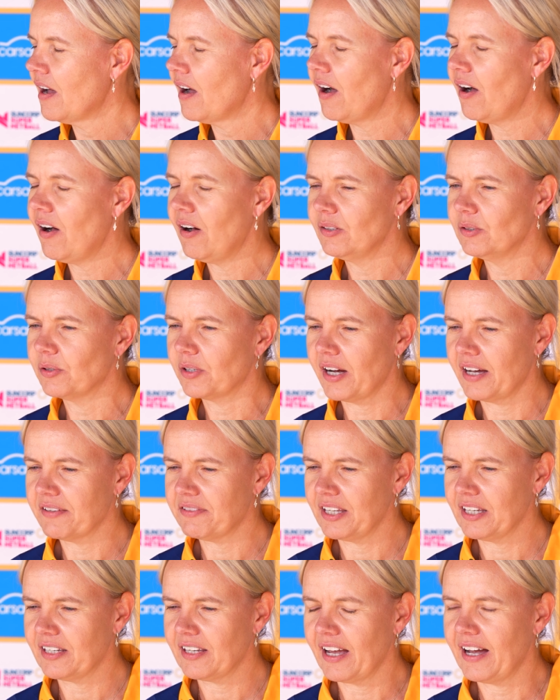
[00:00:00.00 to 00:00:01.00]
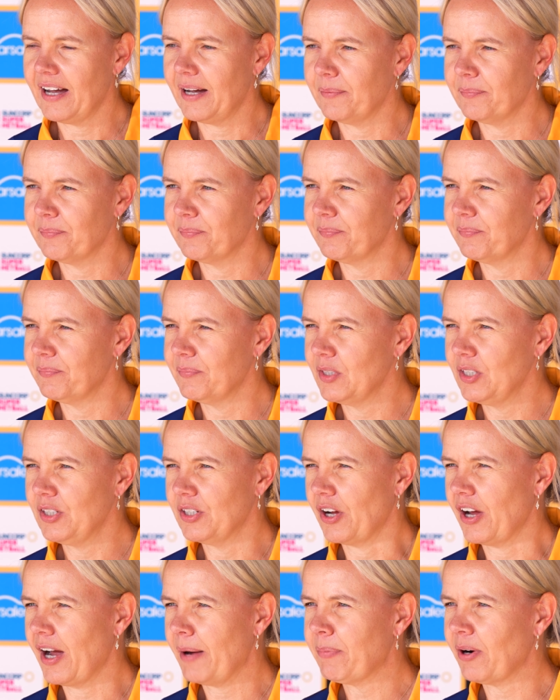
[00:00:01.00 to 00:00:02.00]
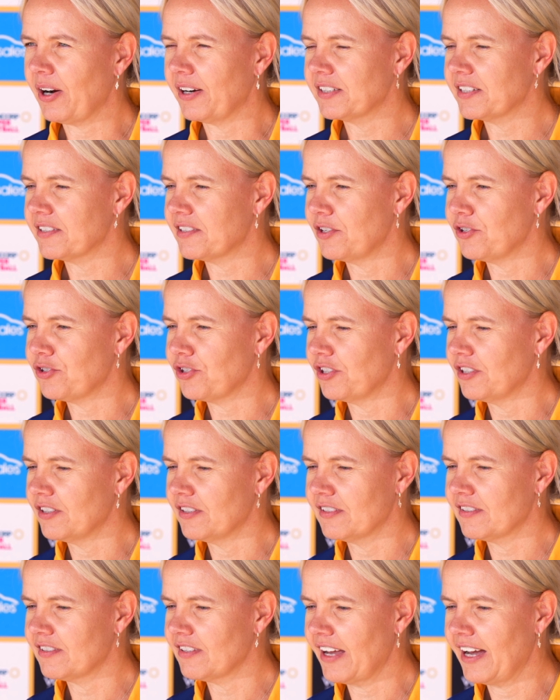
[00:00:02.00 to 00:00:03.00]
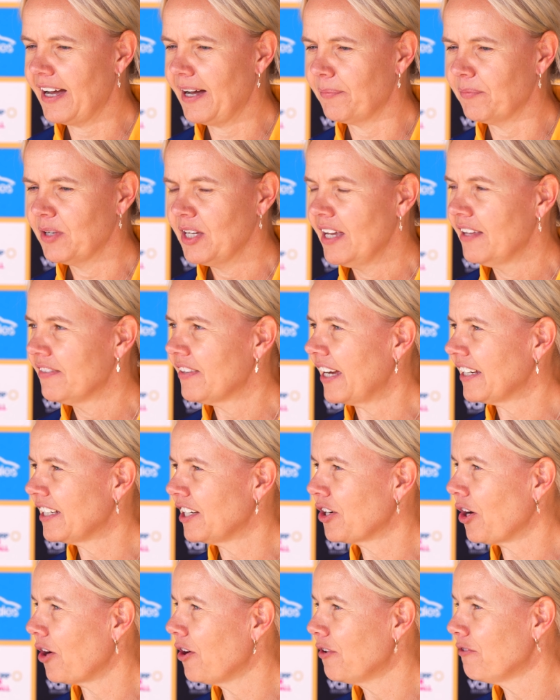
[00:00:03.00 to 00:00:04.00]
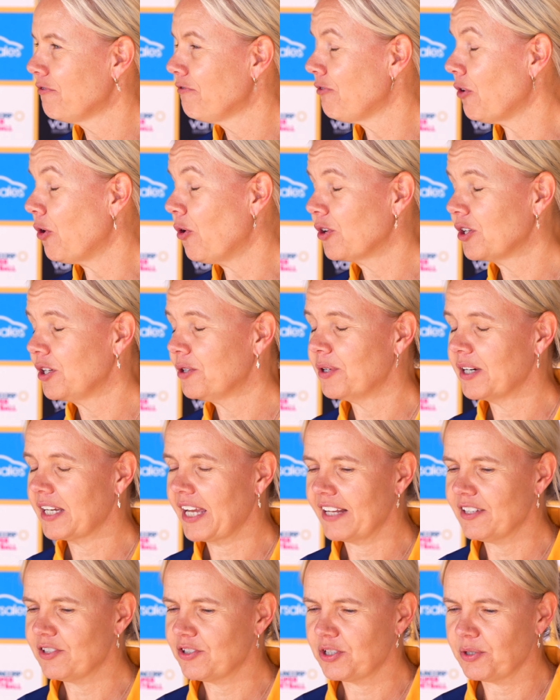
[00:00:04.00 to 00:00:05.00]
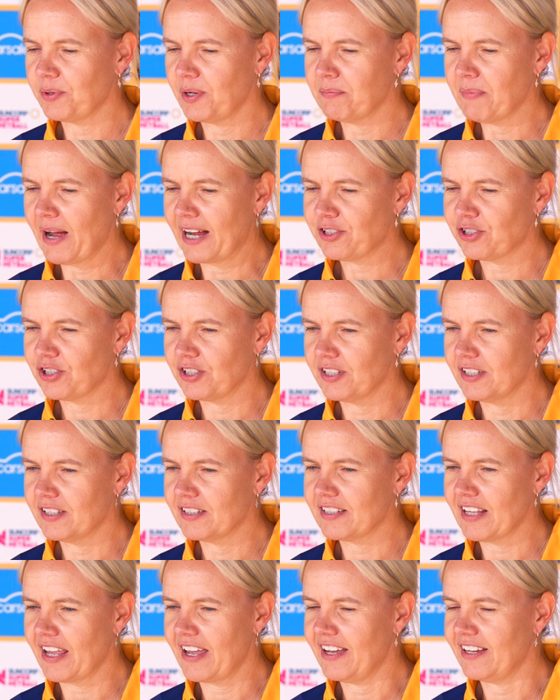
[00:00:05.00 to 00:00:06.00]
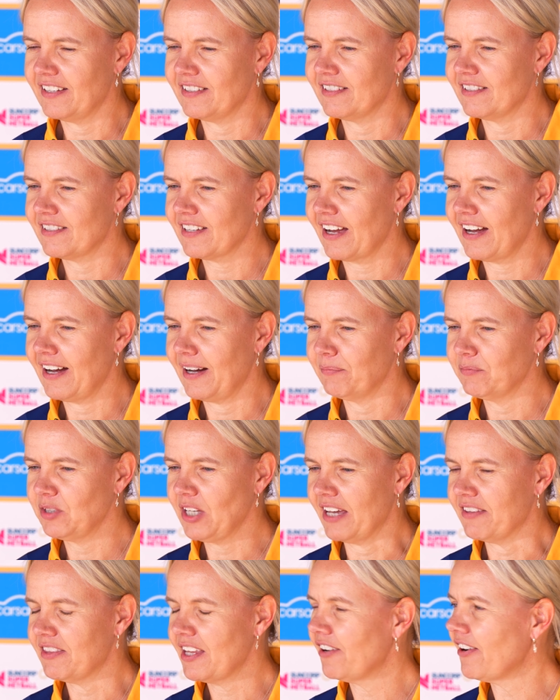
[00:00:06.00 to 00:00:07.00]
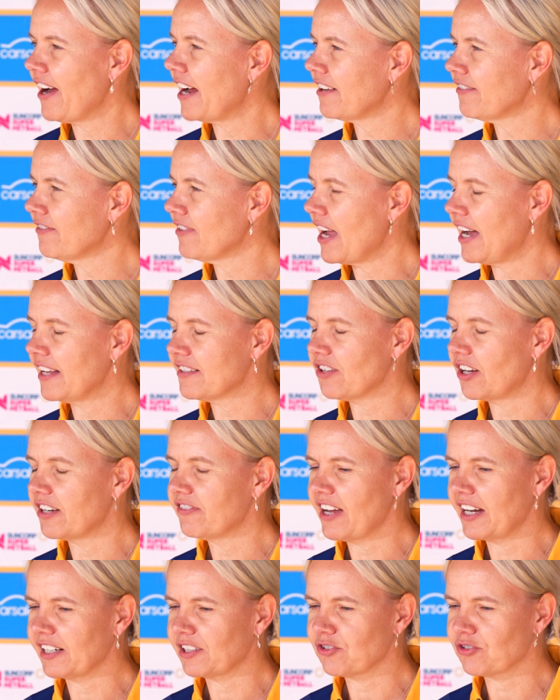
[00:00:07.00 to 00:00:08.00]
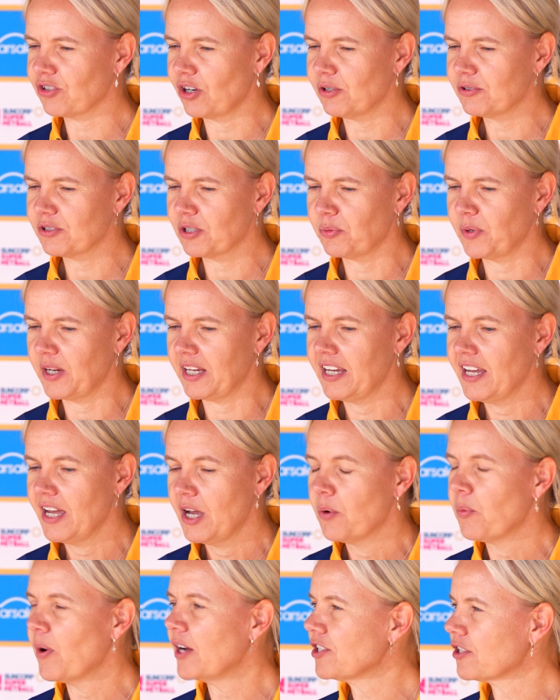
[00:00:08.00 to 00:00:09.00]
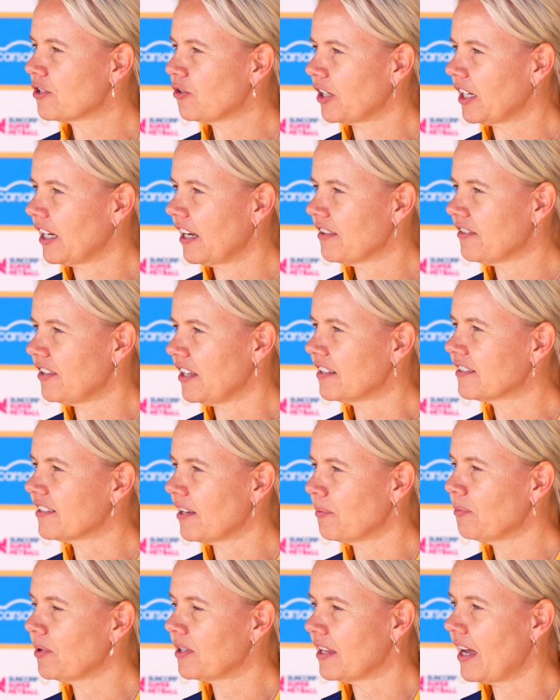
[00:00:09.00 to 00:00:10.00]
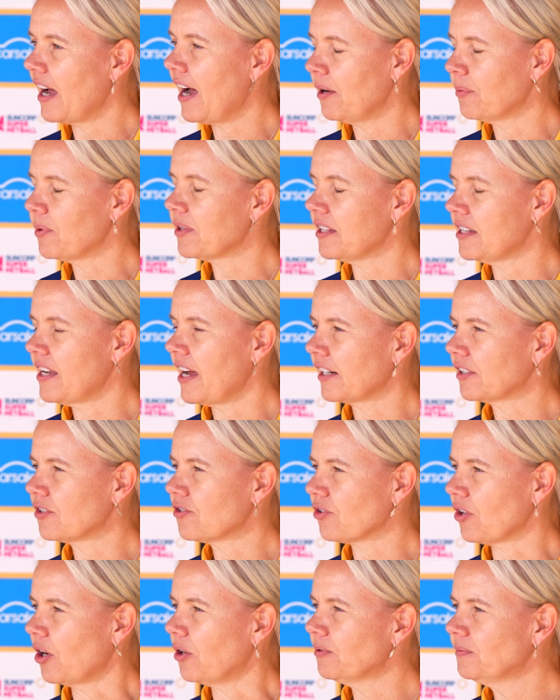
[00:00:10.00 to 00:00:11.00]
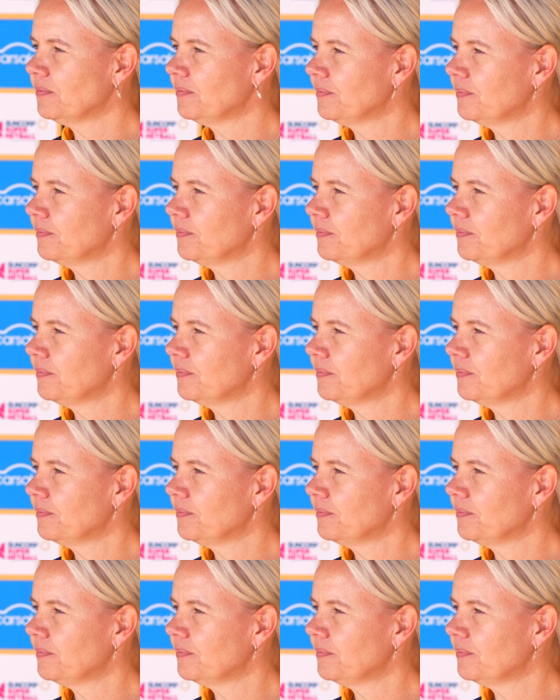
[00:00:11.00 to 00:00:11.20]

Oh, look, I think, um, you know, umpiring decisions, um, they can go for you, against you in matches, and um, yeah, they're out of, outside of our control, so we, we're just looking at things that with, are within our control.